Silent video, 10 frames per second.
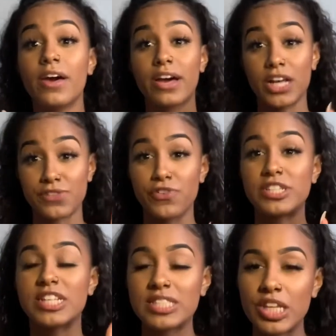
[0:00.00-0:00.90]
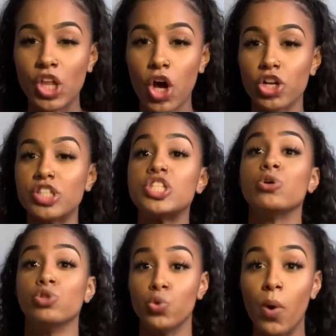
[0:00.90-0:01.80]
because for $60
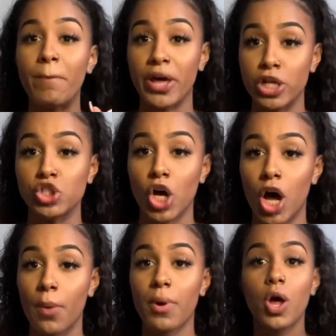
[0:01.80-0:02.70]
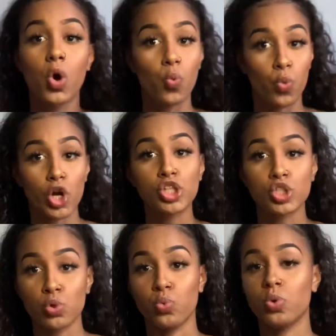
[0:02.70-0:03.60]
they'll do a better job. Word
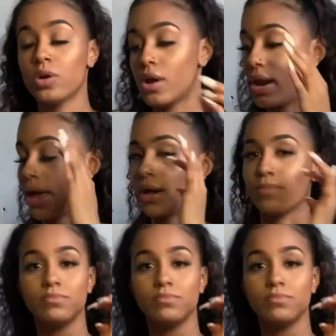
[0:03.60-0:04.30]
two. Like,